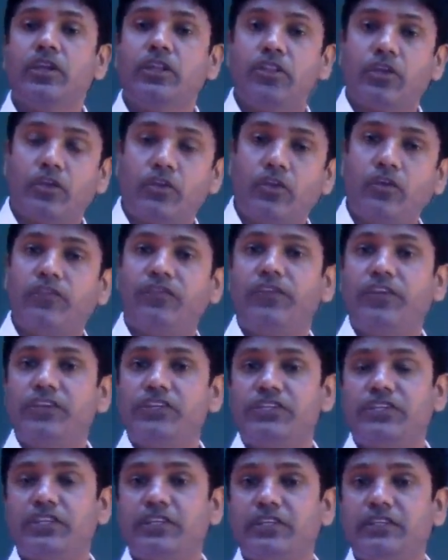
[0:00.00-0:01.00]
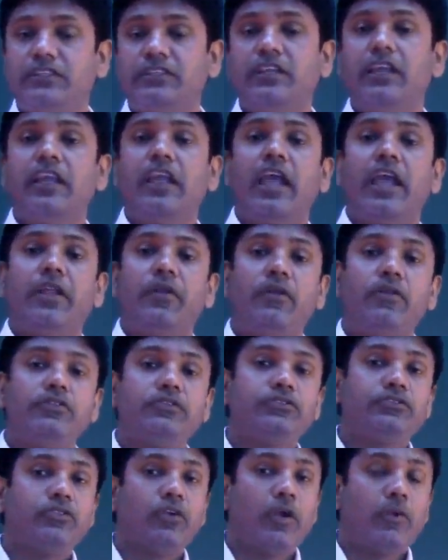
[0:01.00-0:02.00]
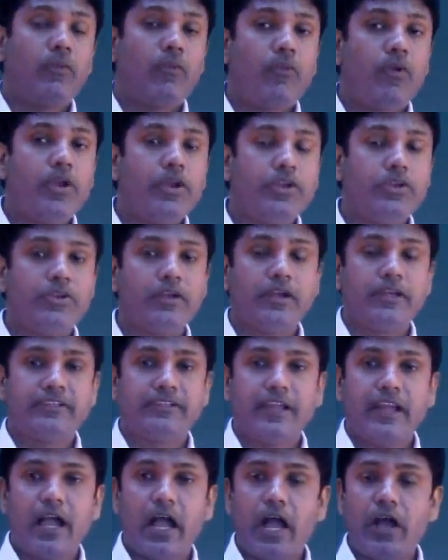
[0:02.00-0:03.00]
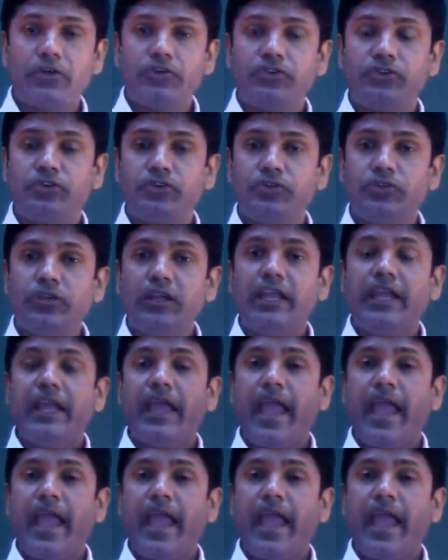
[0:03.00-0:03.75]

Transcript: the coefficients, and also I want you to understand how to